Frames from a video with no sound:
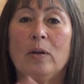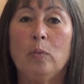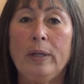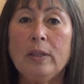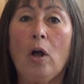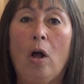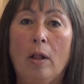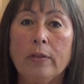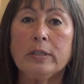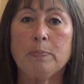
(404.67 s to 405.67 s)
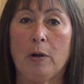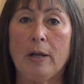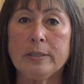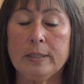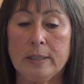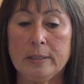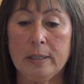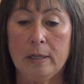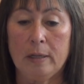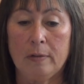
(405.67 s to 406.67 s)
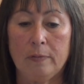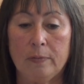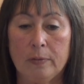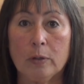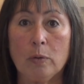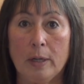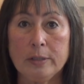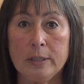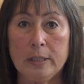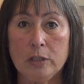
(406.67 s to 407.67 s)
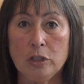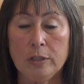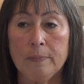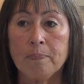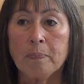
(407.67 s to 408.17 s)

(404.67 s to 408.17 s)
With all this process of the cross-stitch,